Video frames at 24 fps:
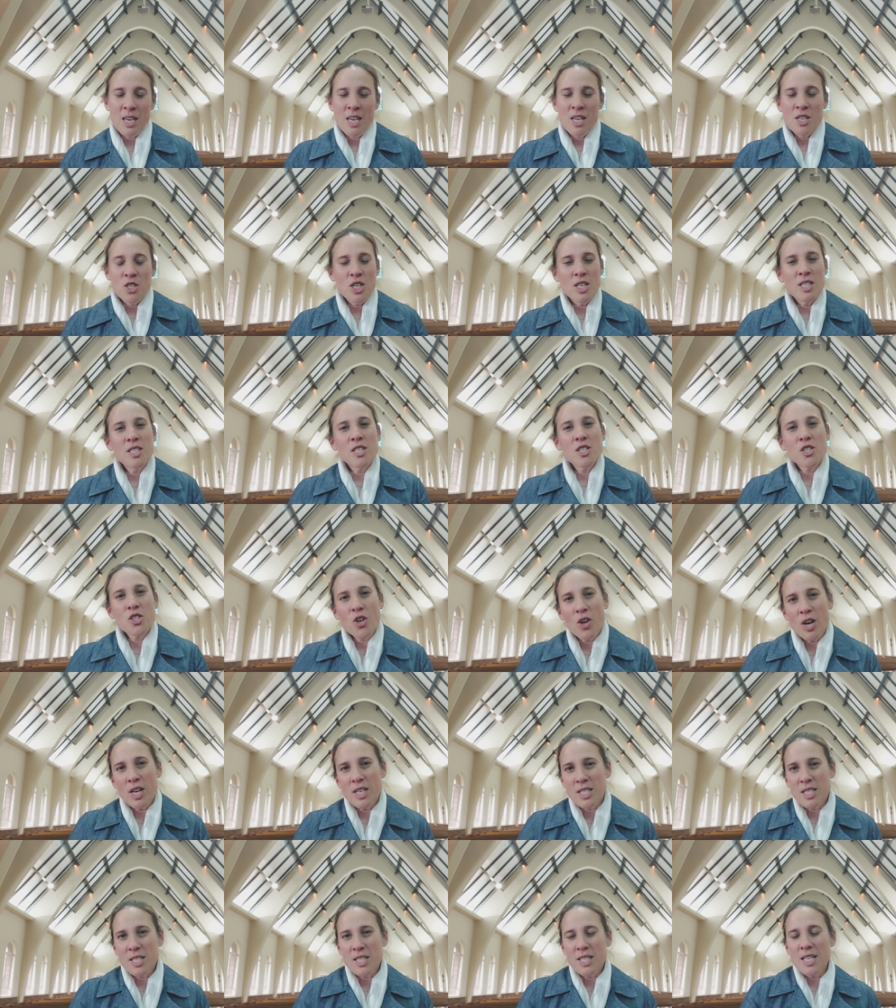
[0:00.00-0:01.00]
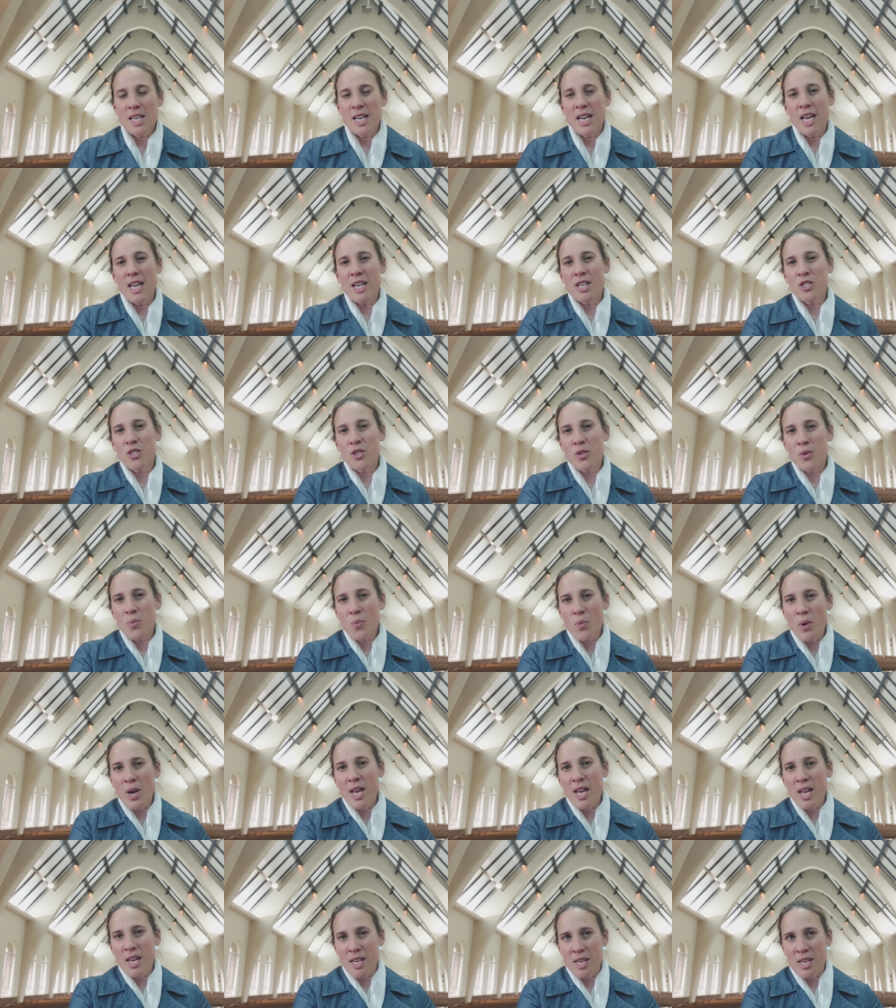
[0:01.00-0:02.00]
Jesus crosses the lake to
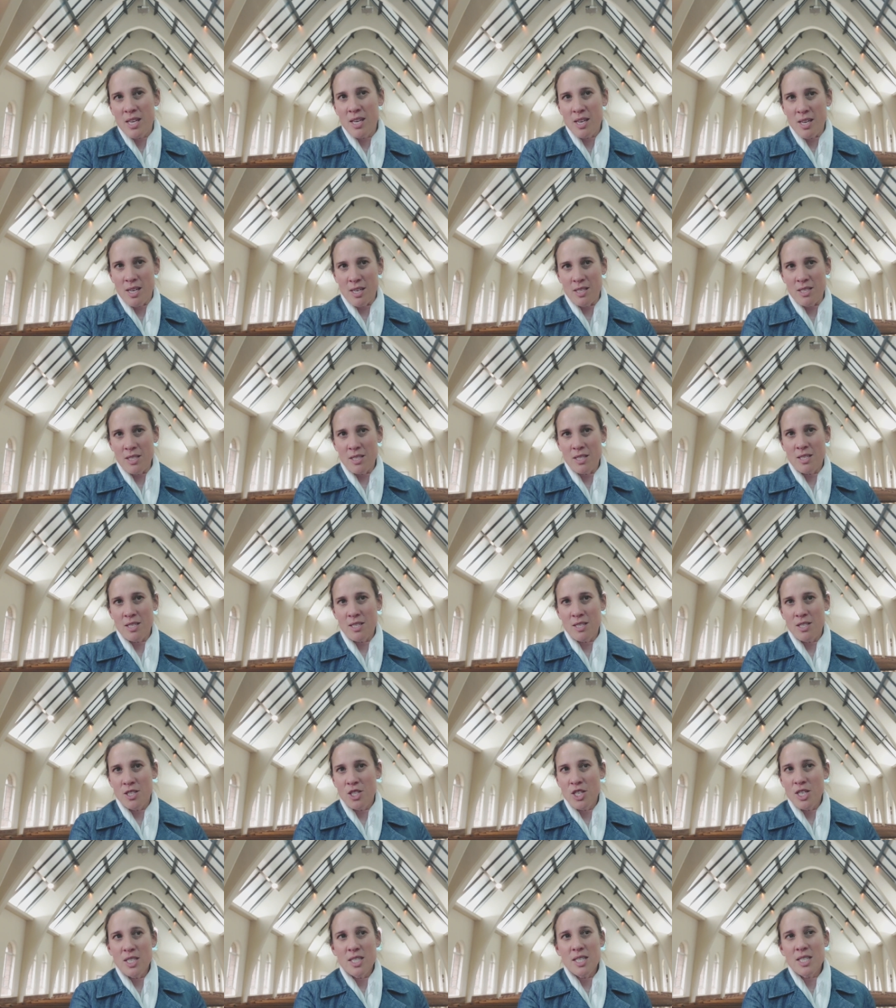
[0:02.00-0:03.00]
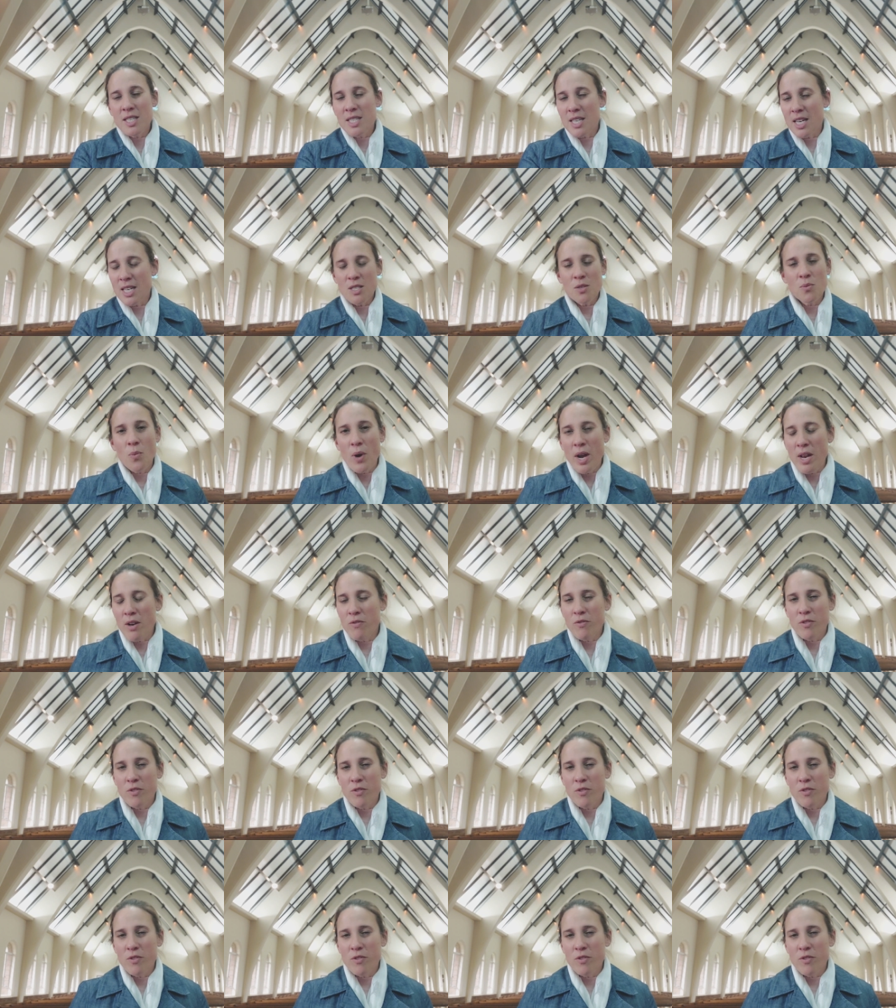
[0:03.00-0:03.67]
where he is. Jesus doesn't wait